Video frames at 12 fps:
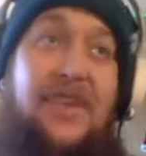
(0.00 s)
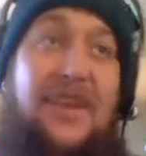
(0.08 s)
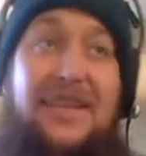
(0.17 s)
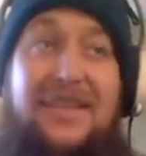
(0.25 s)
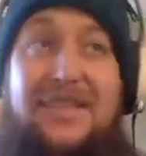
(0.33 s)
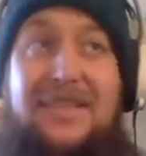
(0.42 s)

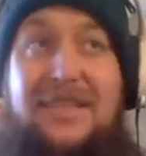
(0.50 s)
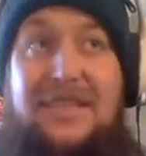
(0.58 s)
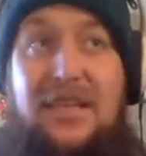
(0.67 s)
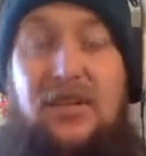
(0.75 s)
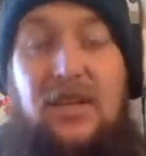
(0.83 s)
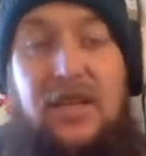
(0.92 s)
it's
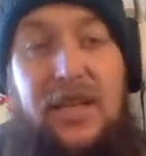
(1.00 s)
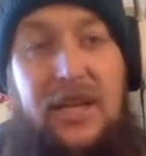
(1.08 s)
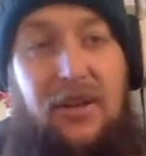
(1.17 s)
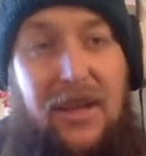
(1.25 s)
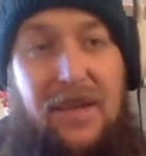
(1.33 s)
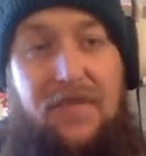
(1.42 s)
still a
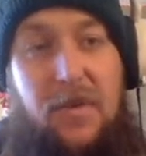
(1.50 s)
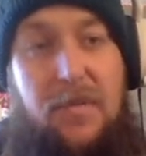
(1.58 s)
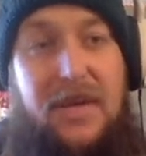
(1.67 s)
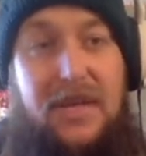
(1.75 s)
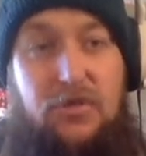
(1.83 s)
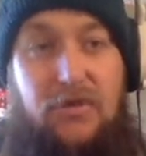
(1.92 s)
little iffy
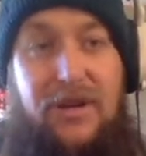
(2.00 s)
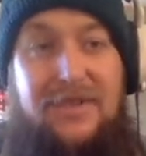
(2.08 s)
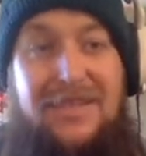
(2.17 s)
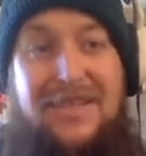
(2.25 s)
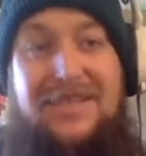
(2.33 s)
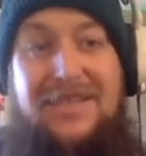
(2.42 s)
because Route
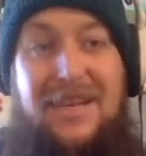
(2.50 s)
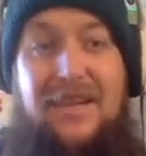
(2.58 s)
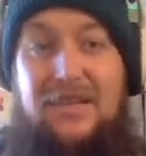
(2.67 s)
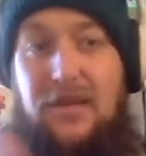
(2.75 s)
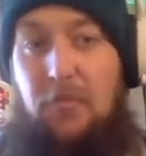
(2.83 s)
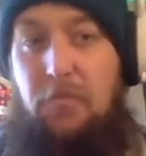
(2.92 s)
16
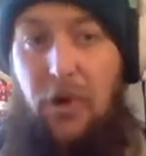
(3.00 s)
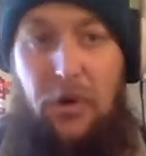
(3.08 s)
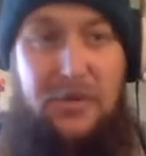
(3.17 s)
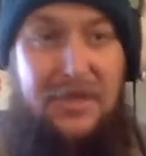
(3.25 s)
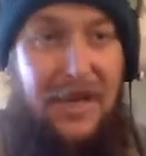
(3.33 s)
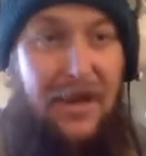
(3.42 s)
is on both
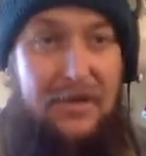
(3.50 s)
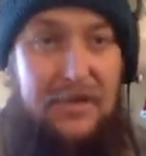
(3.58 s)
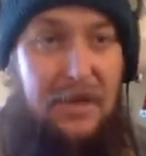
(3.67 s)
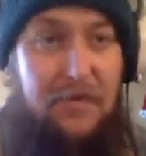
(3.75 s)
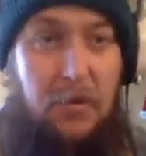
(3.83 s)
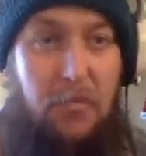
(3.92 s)
sides
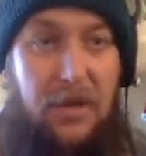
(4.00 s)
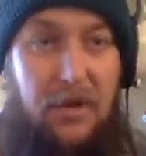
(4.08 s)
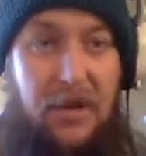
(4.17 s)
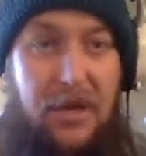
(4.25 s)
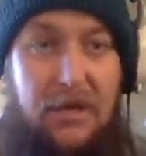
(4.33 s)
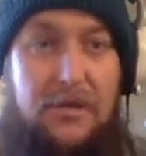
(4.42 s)
of the
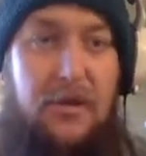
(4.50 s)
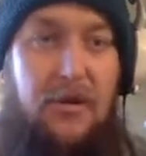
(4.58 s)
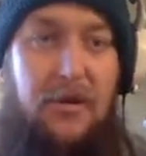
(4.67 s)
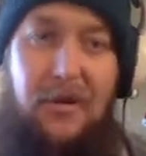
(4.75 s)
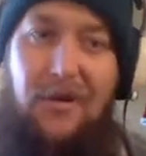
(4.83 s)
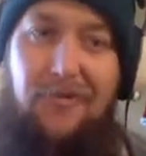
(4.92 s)
building, so you
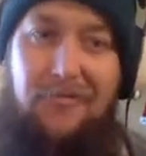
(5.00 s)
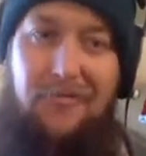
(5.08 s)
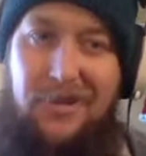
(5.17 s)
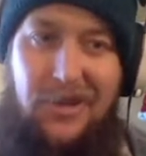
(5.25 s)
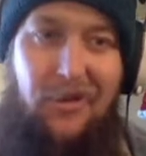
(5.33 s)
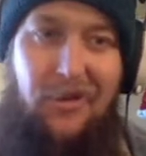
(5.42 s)

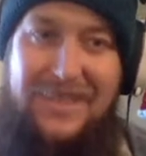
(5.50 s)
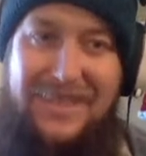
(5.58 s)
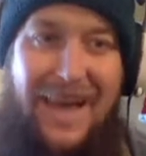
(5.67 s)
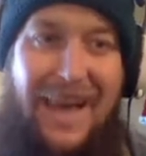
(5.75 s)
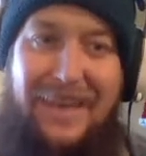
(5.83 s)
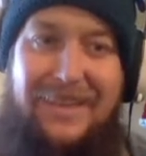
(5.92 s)
don't
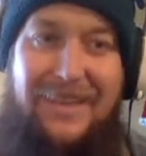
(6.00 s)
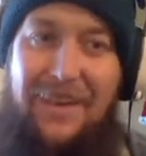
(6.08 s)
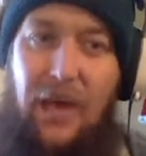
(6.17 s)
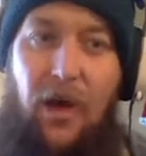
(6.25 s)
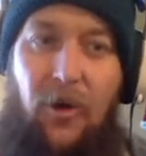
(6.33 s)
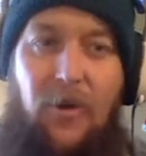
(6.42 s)
exactly
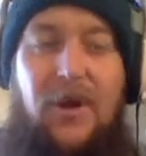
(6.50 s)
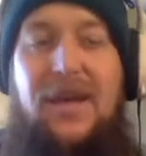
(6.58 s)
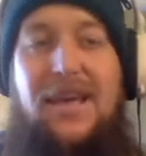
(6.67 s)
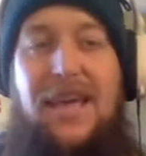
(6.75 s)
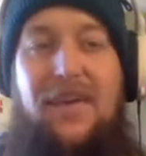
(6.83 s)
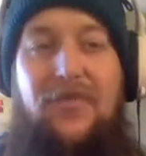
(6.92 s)
know
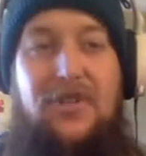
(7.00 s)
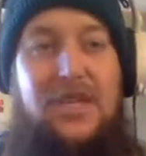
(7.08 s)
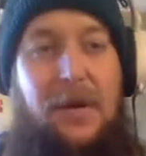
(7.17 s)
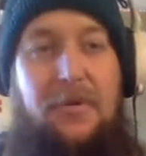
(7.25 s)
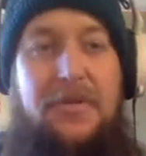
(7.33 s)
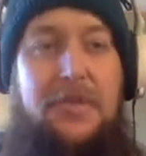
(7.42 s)
if you're
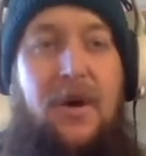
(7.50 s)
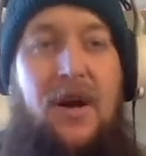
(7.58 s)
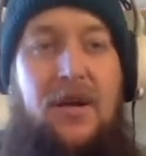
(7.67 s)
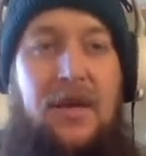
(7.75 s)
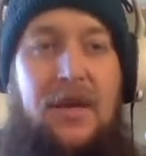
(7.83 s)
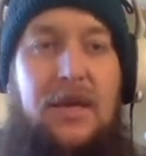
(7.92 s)
double
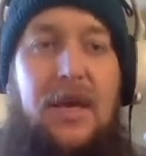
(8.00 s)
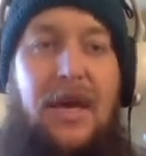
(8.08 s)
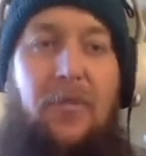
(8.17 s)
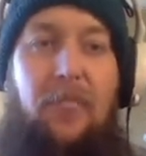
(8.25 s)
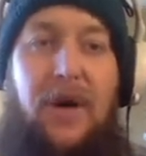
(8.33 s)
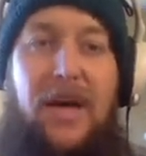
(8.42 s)
spawning,
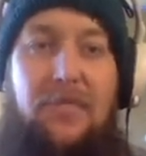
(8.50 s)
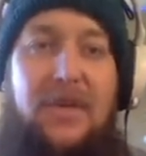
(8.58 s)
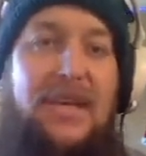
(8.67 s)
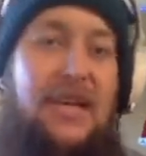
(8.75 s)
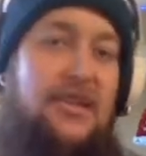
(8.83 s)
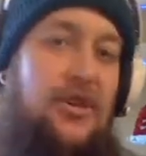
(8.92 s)
but
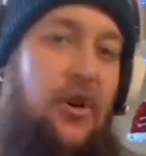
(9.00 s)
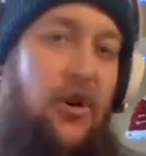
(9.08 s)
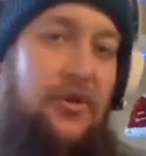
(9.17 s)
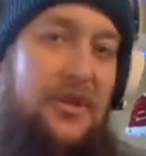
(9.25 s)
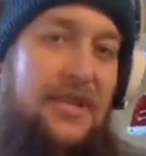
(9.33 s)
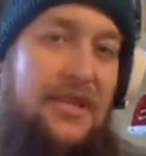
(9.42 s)
because you
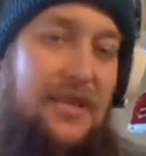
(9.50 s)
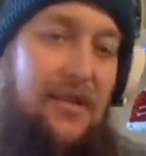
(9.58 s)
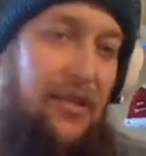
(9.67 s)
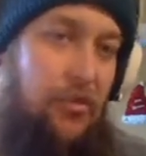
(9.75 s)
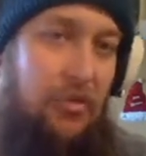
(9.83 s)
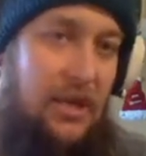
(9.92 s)
only see the
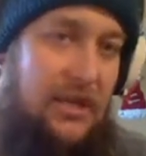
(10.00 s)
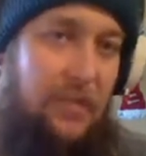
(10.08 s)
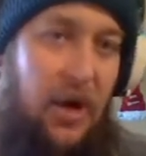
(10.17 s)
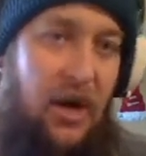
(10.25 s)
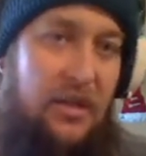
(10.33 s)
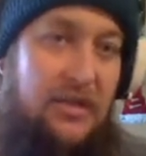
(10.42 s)
3
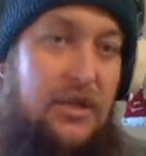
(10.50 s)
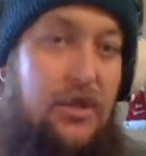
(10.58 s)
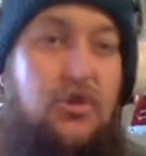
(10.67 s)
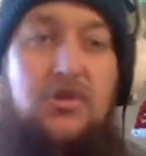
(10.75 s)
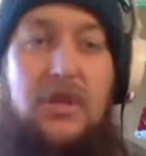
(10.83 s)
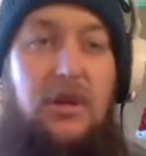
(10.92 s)
spawns,
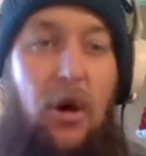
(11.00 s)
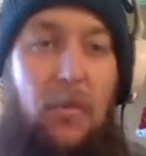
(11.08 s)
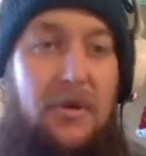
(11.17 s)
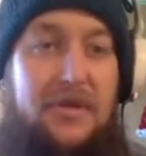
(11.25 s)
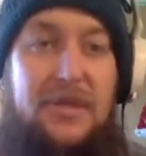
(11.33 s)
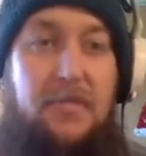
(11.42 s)
usually
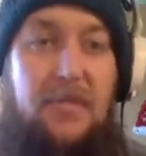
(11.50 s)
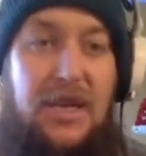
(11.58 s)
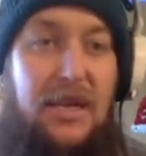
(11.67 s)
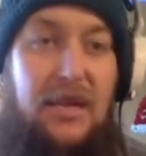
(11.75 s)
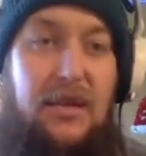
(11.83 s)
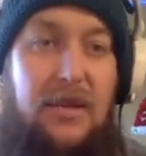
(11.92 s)
almost
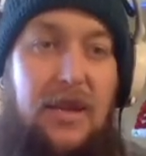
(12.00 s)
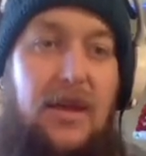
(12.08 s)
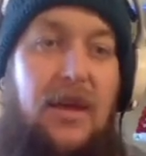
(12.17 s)
immediately